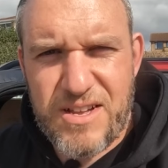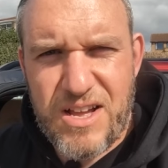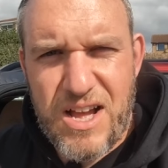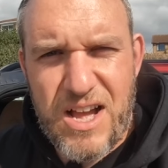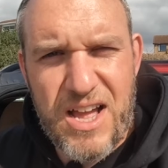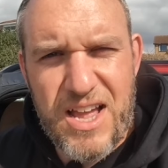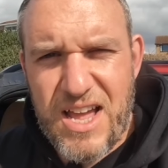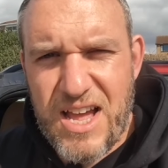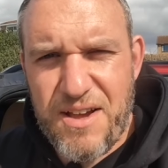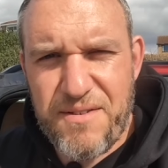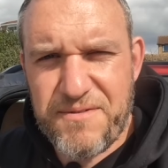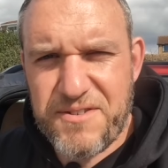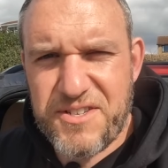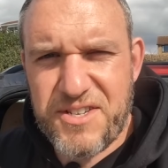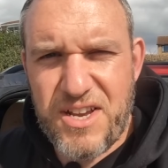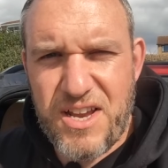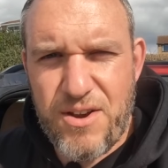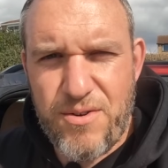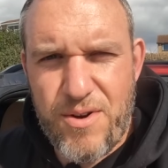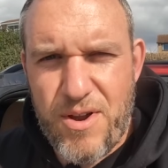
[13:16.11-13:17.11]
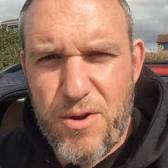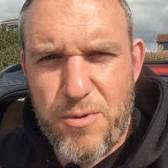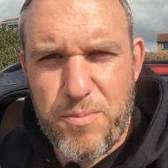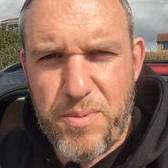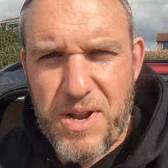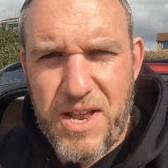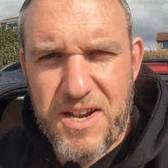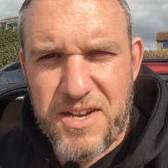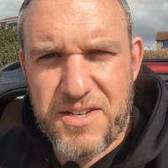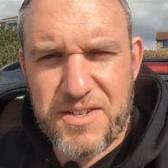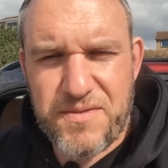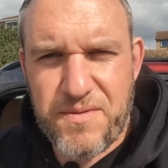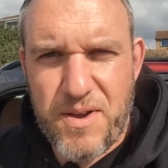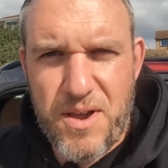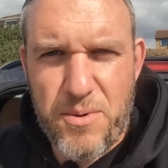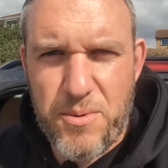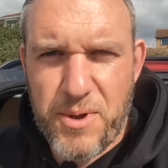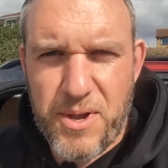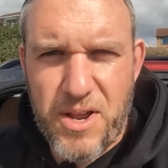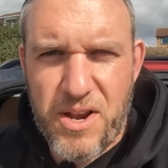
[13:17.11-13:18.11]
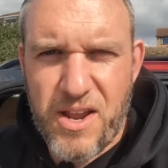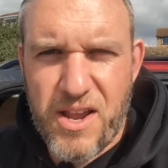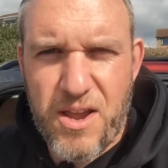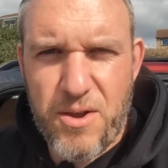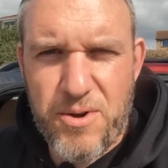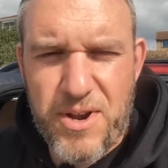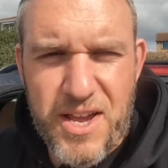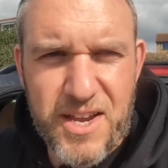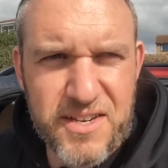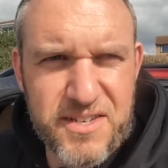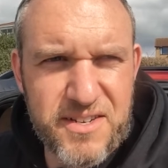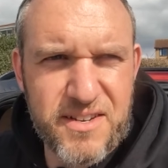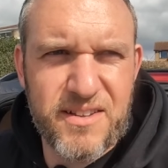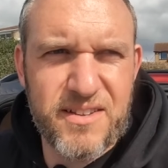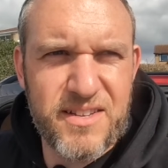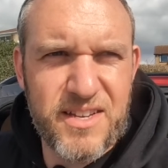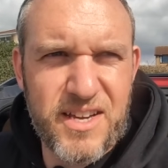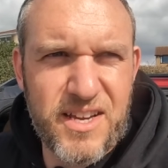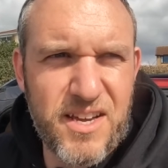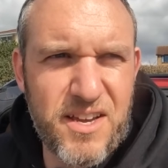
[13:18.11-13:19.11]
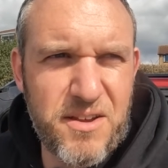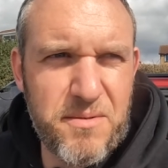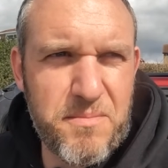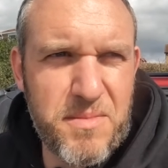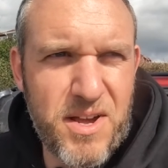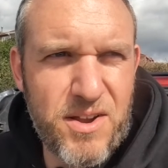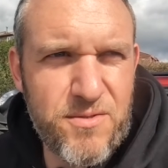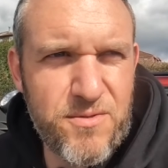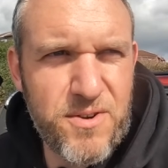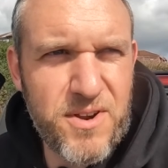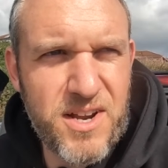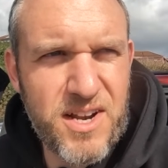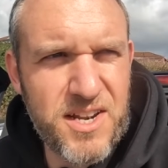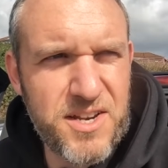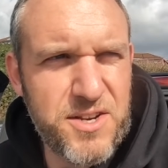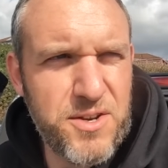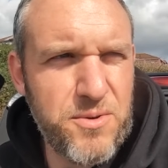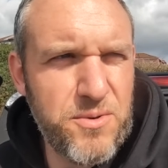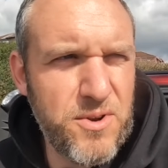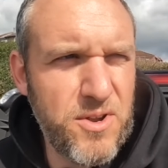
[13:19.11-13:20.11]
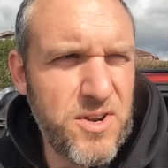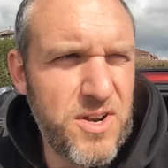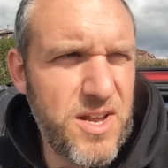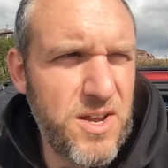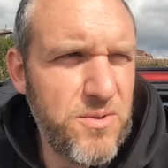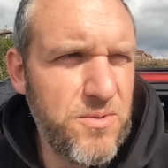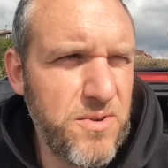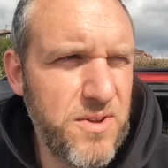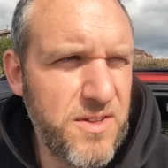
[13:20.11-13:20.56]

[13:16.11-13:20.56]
I have zero plans for where we're going to go next. Um, I really do not know.